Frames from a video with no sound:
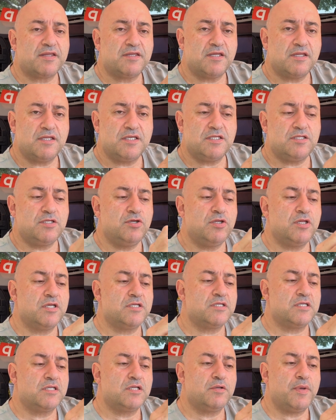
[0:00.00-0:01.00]
that this
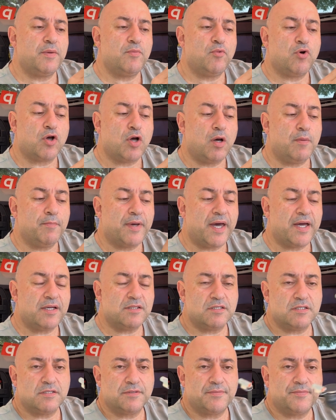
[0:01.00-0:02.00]
unit's a little bit more compact,